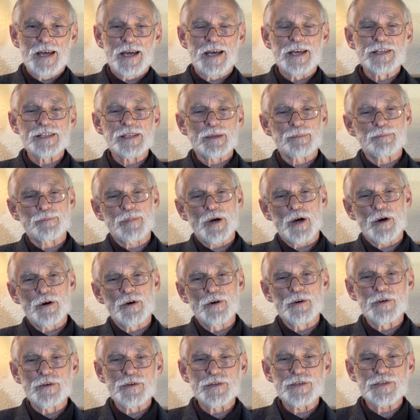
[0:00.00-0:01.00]
as
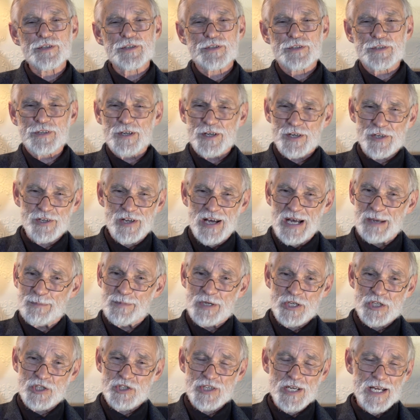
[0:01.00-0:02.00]
opposed to
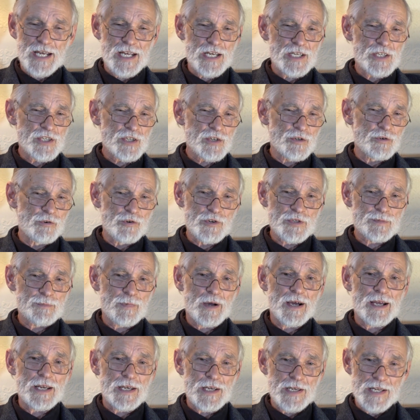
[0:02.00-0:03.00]
climate change caused
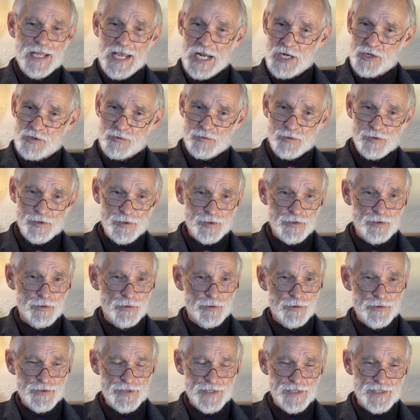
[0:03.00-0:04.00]
by natural
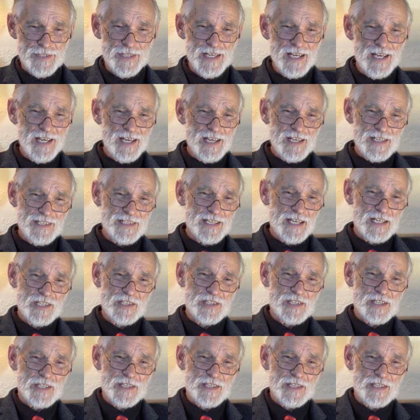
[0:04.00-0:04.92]
causes such